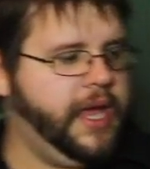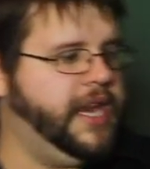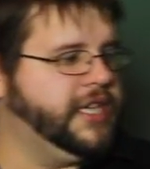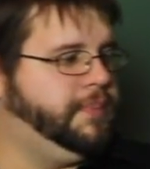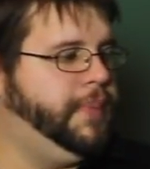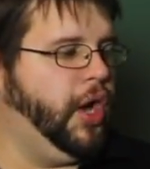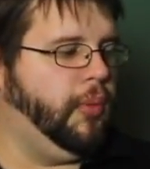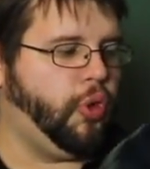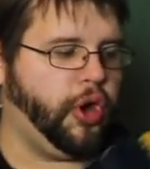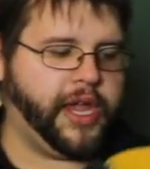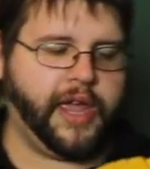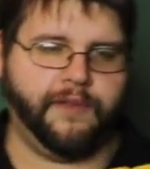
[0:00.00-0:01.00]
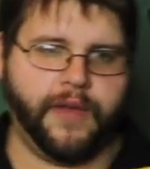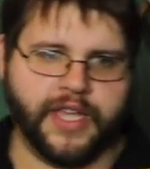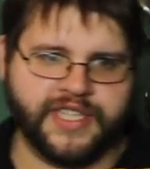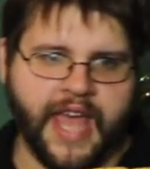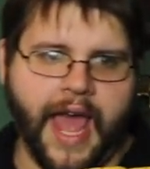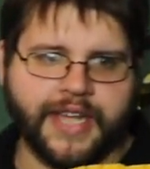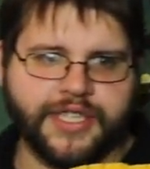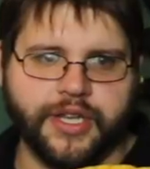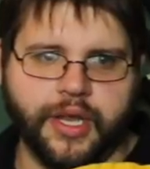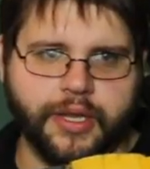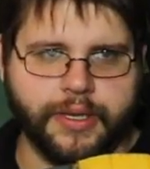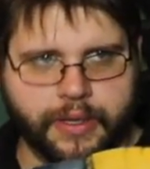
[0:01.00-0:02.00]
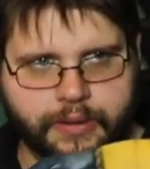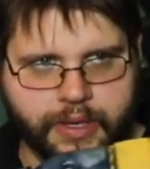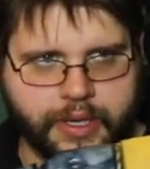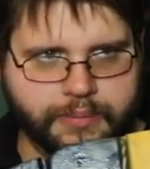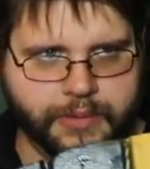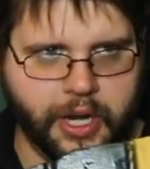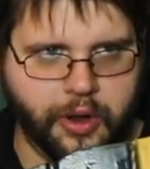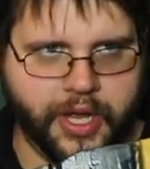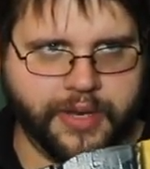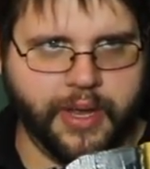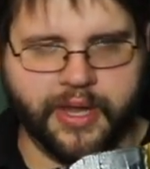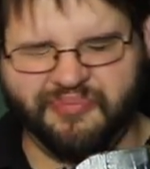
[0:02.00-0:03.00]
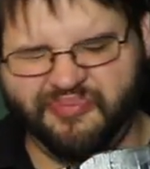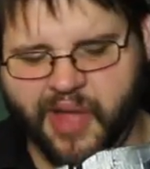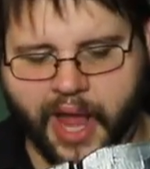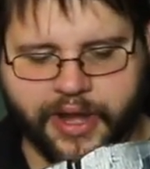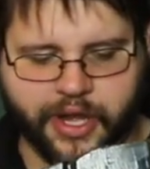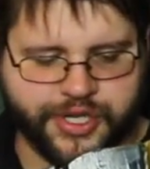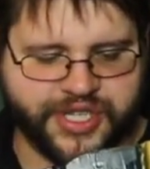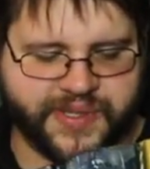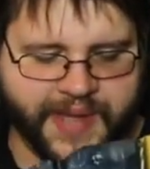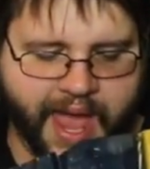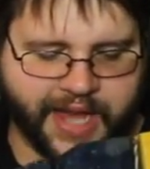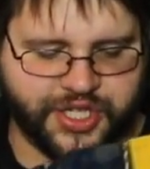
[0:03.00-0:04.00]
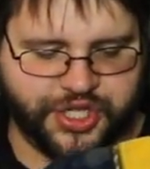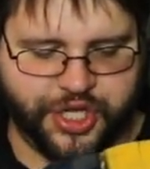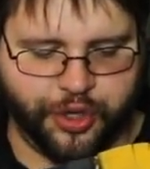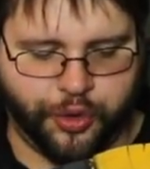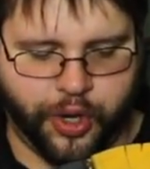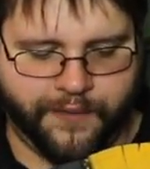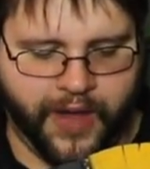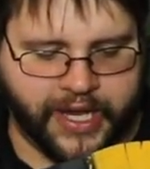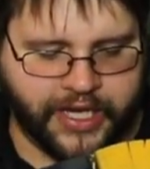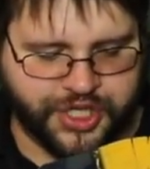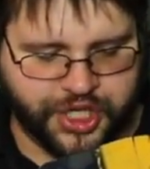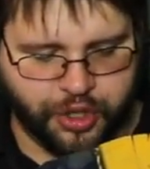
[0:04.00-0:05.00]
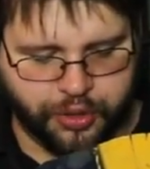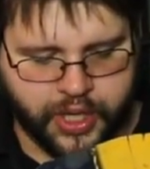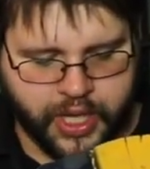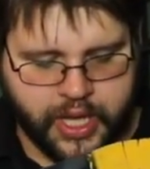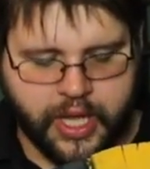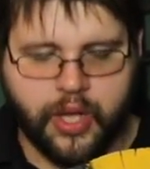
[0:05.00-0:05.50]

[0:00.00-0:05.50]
it is built more like a Saxon, a 900 Saxon shield or a Viking shield